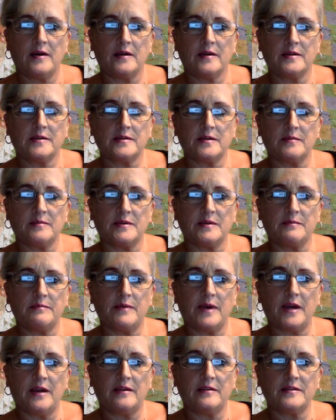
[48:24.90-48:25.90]
some
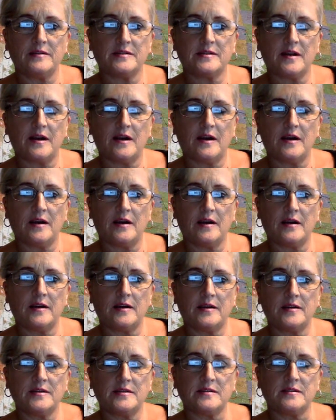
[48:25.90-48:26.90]
tomato
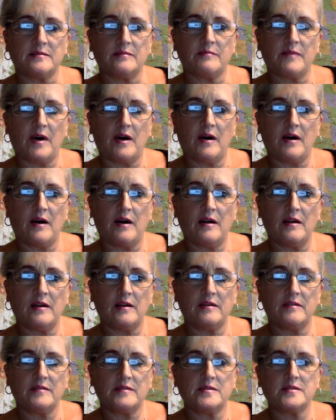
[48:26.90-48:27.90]
sauce, some
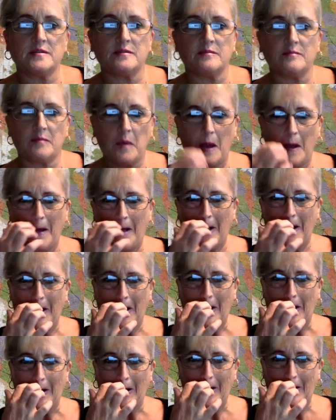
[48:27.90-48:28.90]
olives, some
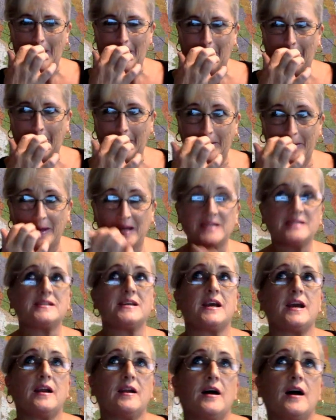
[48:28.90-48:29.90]

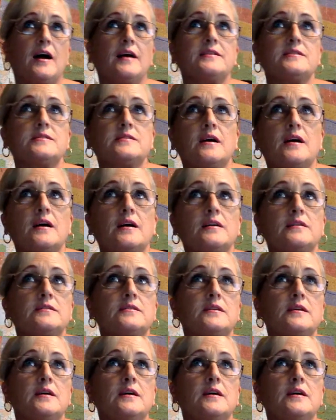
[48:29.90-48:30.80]
Louisiana hot sauce,